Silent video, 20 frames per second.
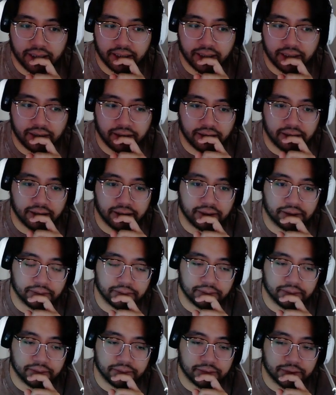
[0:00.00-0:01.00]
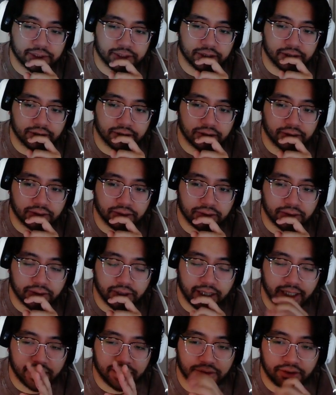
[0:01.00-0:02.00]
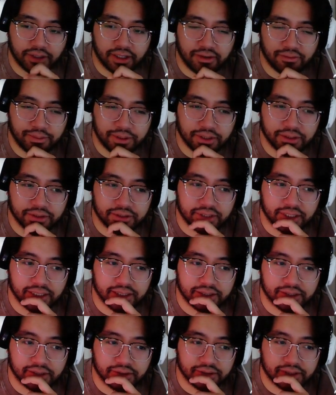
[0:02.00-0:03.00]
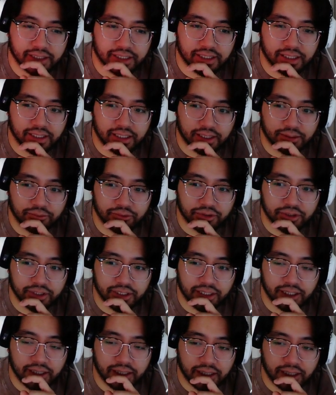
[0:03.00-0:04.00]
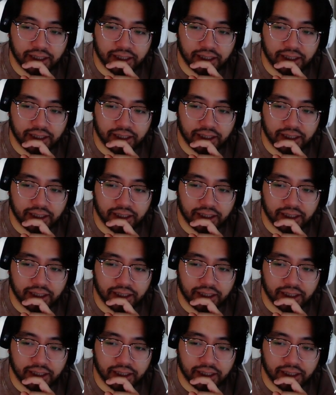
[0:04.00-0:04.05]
So, and I don't have piercing, so it's not like I'm really